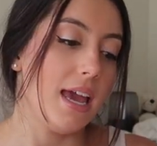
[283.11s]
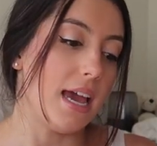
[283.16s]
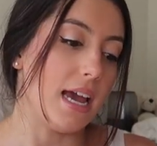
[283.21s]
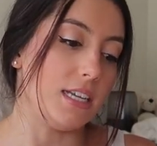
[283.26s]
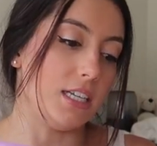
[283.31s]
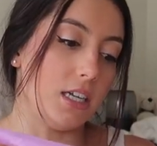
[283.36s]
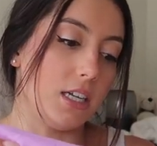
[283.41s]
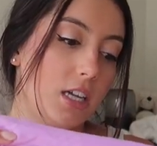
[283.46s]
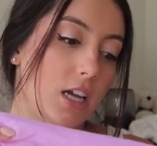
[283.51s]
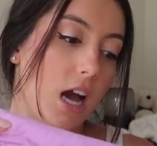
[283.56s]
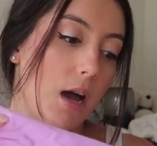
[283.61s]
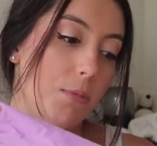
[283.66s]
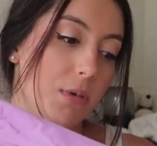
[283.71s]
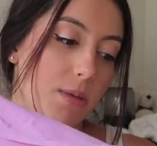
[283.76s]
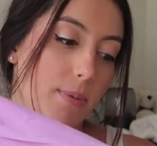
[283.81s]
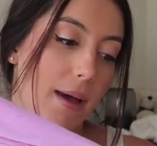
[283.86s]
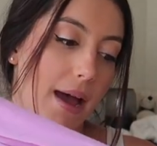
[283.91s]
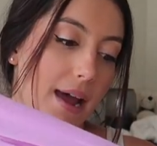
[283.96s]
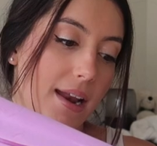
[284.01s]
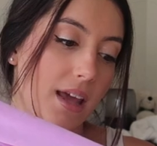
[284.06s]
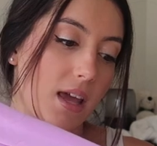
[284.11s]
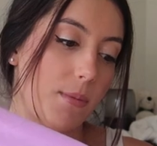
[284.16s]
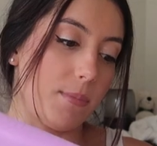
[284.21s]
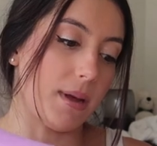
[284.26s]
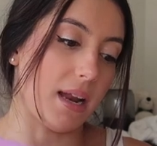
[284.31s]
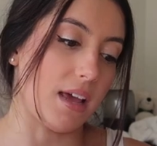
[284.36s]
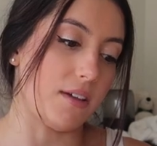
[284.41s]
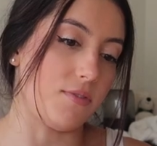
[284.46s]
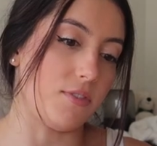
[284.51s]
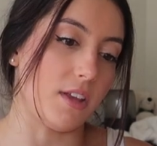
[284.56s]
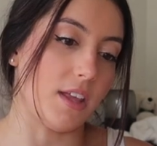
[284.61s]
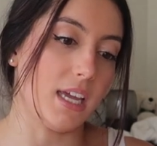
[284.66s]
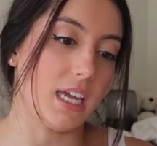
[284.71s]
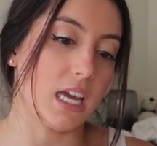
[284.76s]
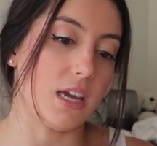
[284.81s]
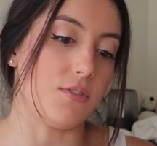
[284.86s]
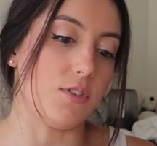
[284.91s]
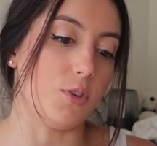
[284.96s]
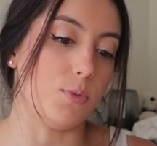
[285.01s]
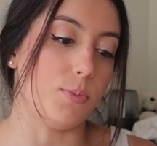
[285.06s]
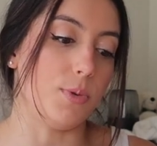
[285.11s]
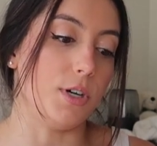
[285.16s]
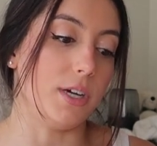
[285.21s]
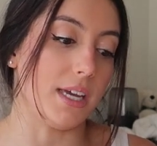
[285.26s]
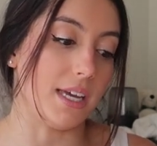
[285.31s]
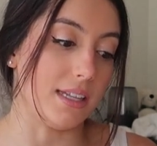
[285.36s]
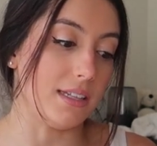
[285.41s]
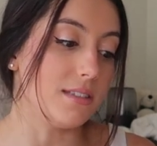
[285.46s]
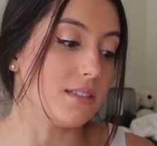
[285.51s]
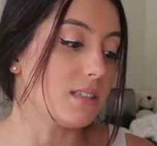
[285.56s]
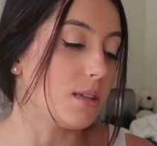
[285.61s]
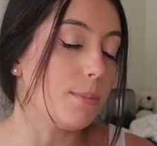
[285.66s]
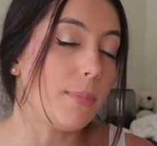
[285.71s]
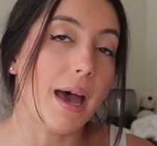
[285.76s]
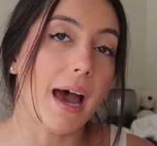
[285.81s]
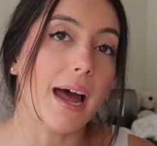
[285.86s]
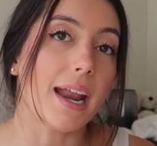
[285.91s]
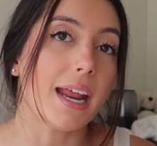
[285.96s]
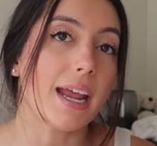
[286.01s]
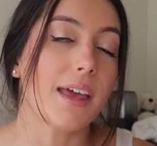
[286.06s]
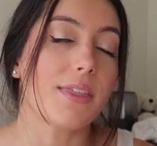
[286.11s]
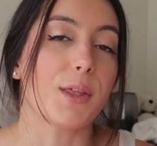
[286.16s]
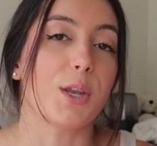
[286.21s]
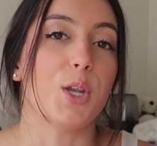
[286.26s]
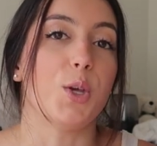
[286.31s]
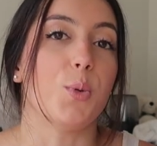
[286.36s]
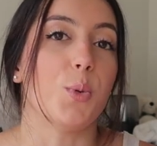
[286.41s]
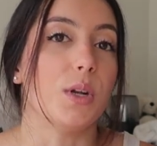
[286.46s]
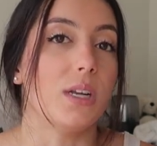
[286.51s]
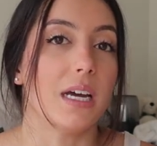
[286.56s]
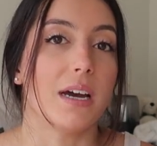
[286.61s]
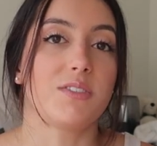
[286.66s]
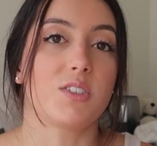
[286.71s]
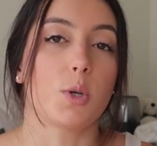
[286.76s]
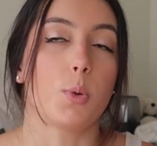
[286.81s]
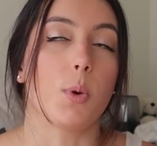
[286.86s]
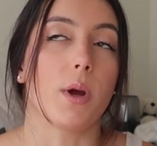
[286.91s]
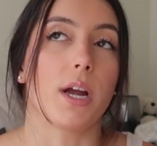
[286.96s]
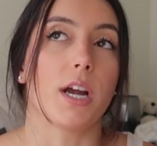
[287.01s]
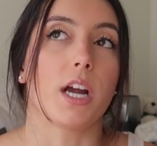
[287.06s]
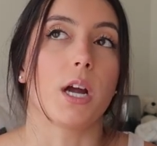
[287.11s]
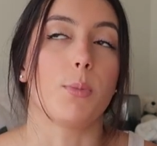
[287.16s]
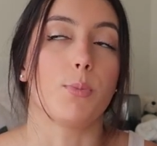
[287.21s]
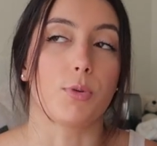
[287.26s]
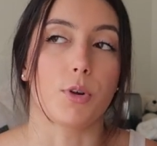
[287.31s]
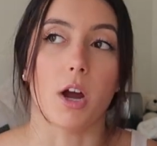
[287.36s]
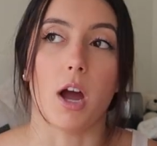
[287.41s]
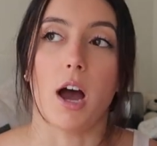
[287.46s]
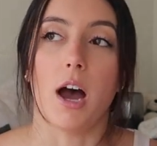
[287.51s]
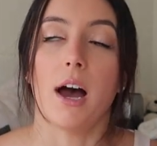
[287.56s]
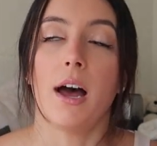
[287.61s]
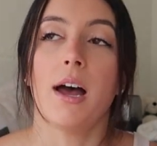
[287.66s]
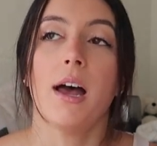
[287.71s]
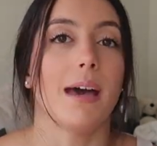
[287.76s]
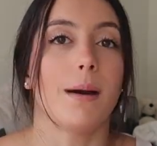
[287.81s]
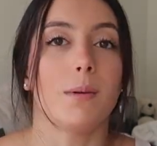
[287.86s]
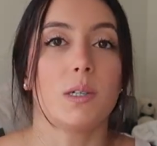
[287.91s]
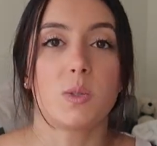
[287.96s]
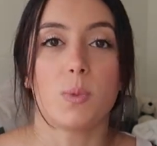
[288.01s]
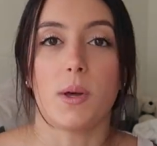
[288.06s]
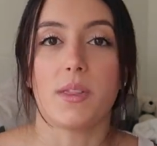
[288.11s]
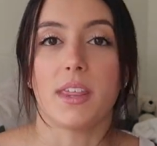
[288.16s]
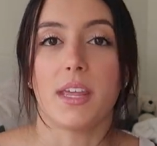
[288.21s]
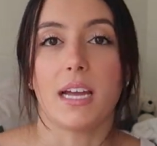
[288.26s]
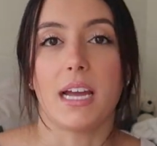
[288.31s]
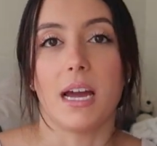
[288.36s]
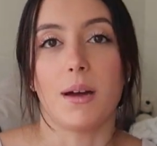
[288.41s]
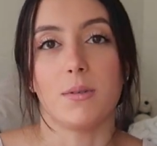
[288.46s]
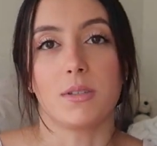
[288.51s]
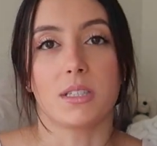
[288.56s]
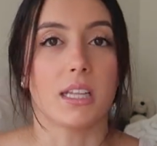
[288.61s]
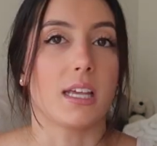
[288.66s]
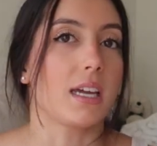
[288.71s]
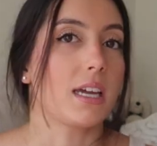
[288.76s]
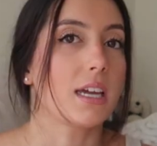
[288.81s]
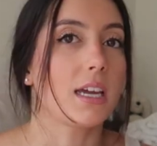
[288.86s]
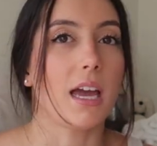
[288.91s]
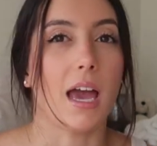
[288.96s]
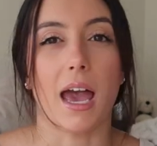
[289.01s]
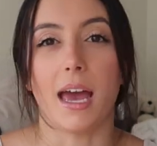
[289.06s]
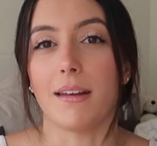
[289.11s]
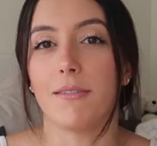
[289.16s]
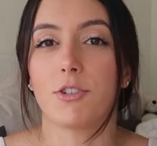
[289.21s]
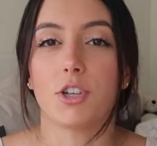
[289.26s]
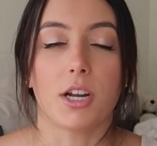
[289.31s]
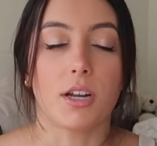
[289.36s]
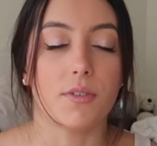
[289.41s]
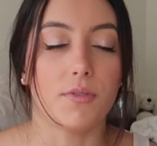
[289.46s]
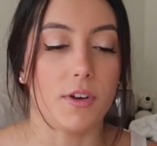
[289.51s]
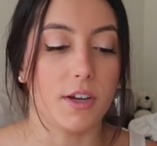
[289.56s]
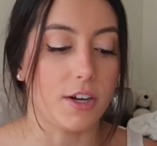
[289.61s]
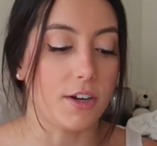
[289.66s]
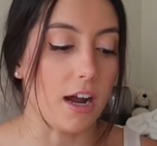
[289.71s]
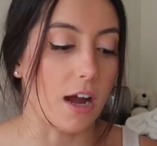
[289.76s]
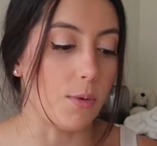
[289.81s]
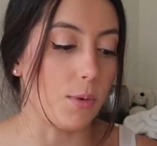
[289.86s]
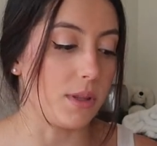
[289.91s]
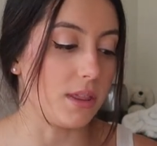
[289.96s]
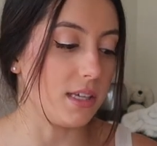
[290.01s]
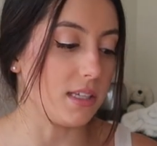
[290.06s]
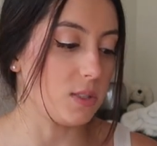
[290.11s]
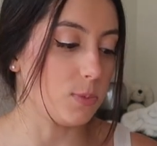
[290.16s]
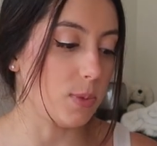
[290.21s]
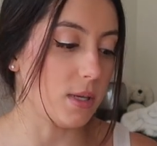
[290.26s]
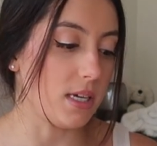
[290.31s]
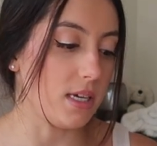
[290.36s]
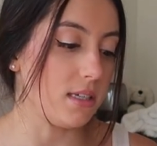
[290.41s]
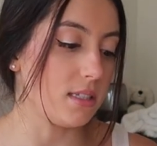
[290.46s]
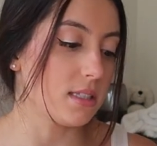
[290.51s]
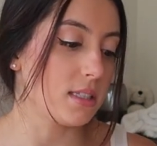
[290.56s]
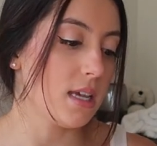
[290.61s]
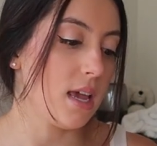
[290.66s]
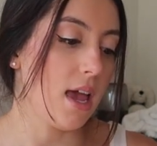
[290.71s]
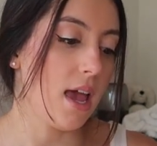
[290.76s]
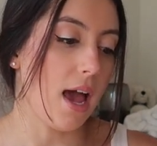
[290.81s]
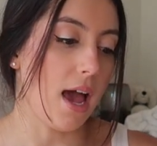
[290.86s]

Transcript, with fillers: It didn't come with padding, but I feel like if you put in some padding, then you wouldn't have to wear a bra. That was one thing I was like kind of trying to figure out with this piece.